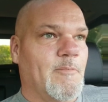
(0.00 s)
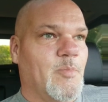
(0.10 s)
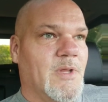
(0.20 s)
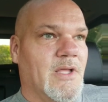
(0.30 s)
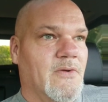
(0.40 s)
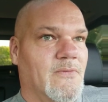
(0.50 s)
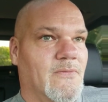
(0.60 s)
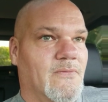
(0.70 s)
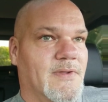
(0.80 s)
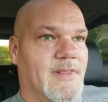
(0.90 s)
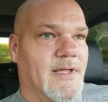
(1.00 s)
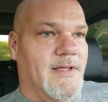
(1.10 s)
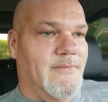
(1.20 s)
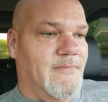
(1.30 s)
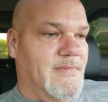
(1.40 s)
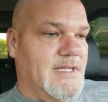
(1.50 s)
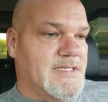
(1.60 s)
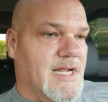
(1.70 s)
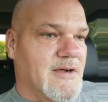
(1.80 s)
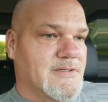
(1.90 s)
With these tires on
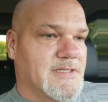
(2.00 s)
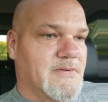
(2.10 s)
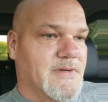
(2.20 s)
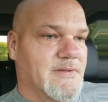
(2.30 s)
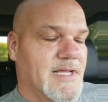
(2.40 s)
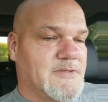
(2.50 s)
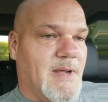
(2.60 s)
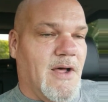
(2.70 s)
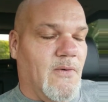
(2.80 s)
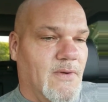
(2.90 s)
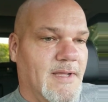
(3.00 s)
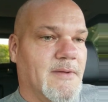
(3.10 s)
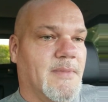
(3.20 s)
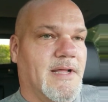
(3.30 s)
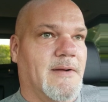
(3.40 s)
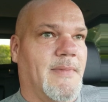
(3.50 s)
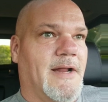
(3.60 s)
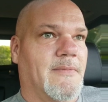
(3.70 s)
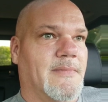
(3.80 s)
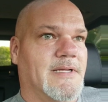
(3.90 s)
here, that's my only complaint about them, is
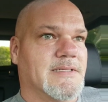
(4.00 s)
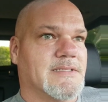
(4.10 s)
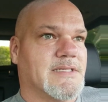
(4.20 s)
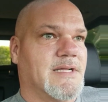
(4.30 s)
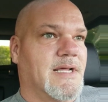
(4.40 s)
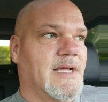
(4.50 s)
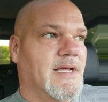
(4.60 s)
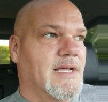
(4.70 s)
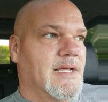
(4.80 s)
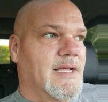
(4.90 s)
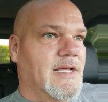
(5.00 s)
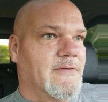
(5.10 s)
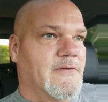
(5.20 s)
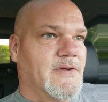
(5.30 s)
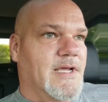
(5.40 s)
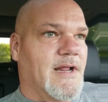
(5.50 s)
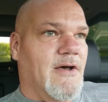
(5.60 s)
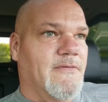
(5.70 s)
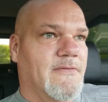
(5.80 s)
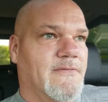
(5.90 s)
if you get off of
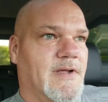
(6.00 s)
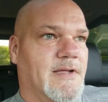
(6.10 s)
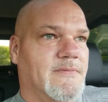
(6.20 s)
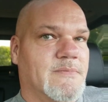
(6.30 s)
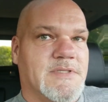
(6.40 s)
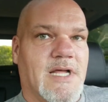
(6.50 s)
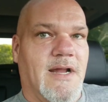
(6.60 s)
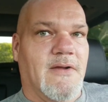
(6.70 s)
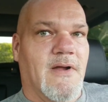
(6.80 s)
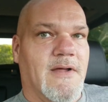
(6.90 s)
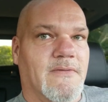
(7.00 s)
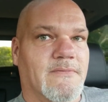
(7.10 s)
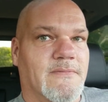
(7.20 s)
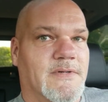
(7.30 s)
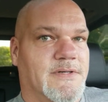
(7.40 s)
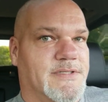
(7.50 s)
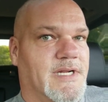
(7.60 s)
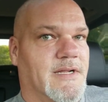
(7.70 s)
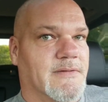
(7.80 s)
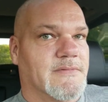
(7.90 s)
solid ground, you're stuck.
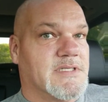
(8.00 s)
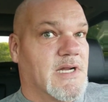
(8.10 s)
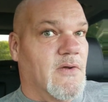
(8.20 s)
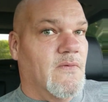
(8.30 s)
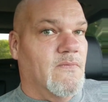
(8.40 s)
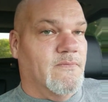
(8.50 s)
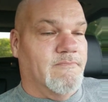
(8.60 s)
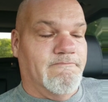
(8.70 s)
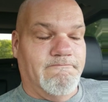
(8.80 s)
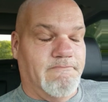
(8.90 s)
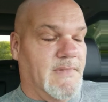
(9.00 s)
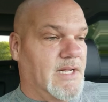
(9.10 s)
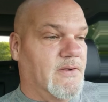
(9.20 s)
Snow, they do great.